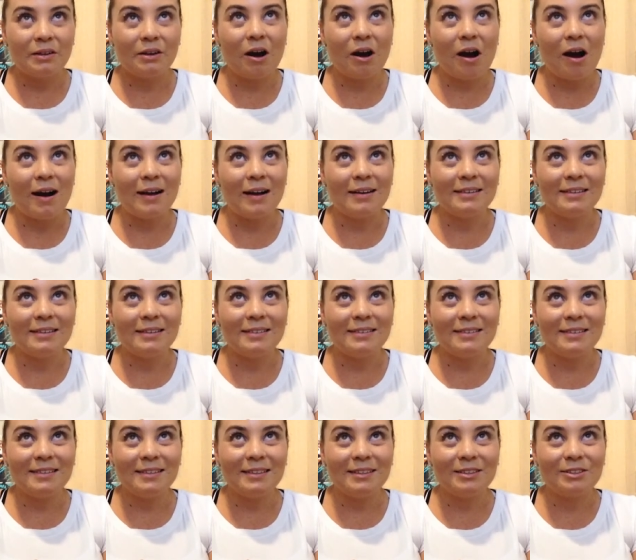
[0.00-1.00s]
God
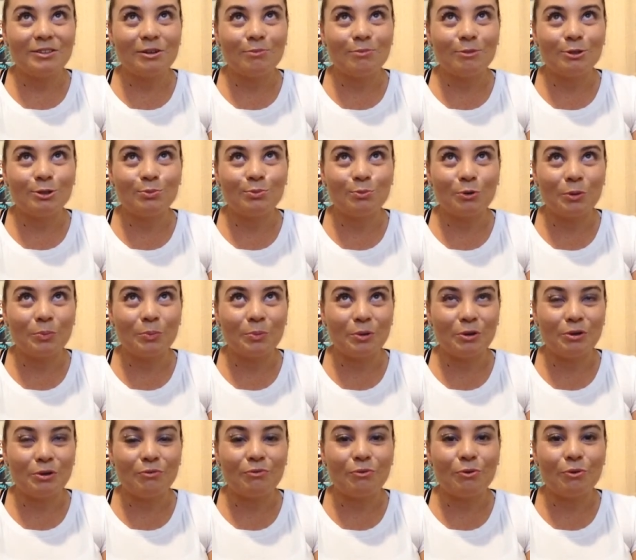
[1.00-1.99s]
is so much more
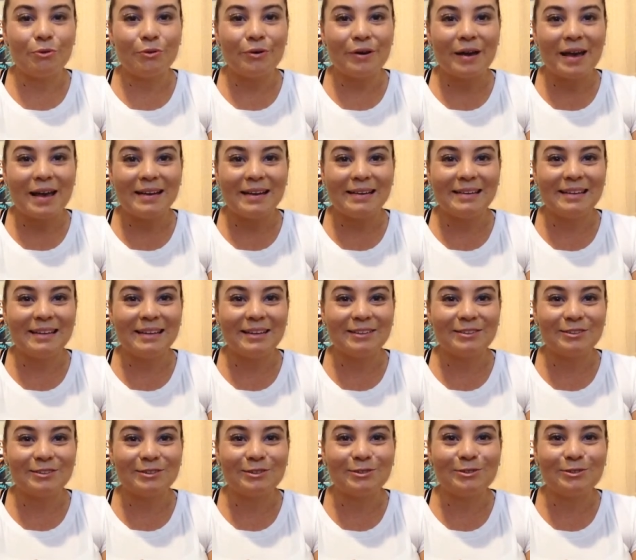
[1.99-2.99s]
beautiful, and He
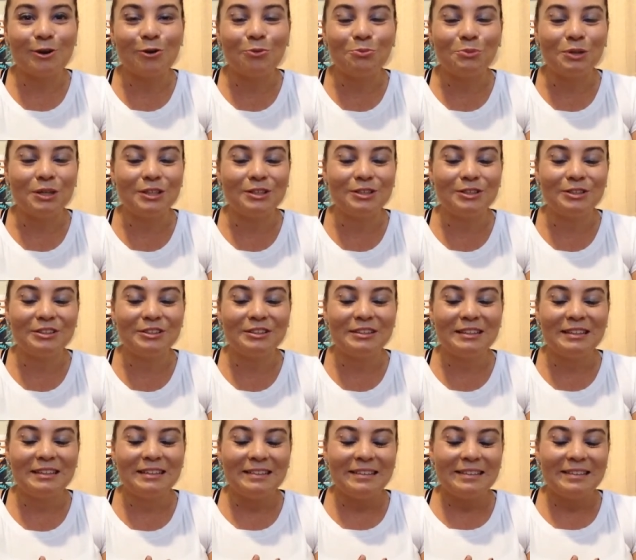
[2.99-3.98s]
has so much
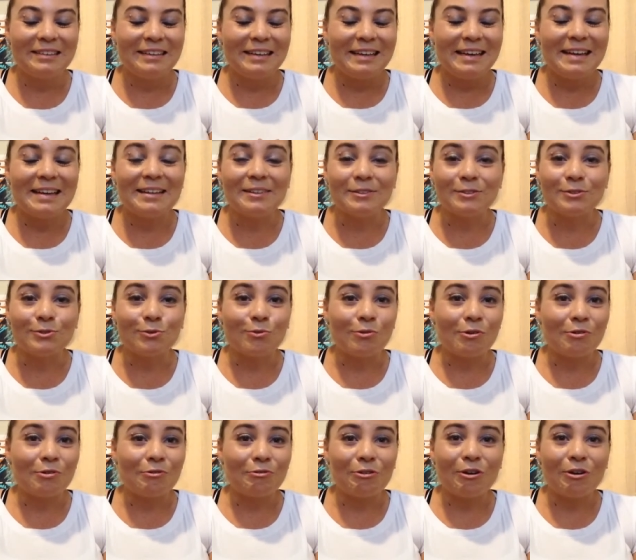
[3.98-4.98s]
in
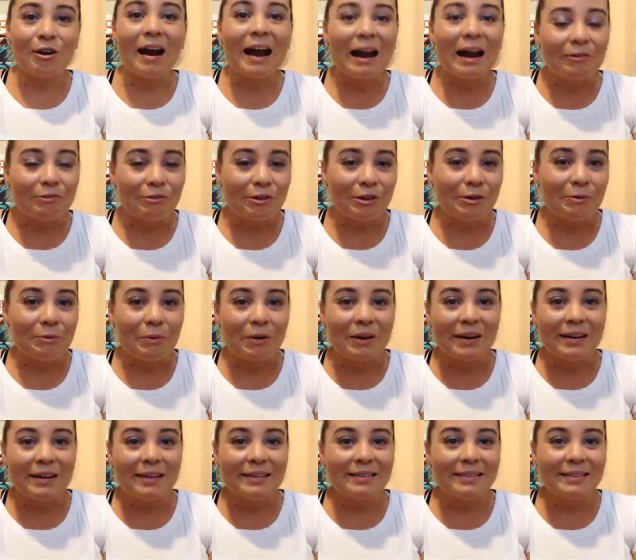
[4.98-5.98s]
store for
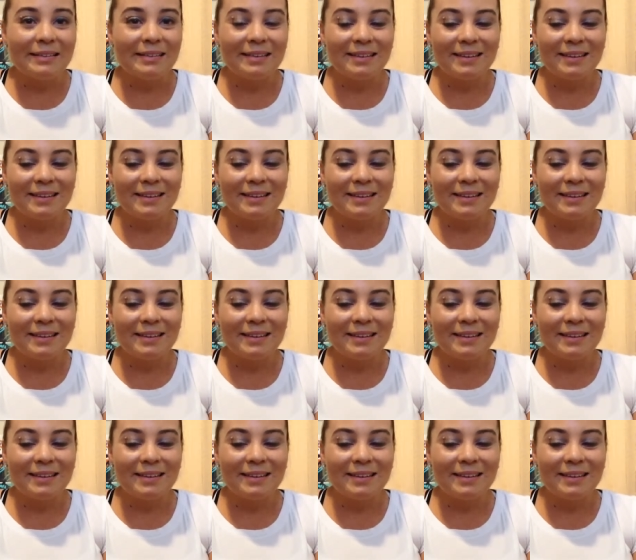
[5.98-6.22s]
everyone.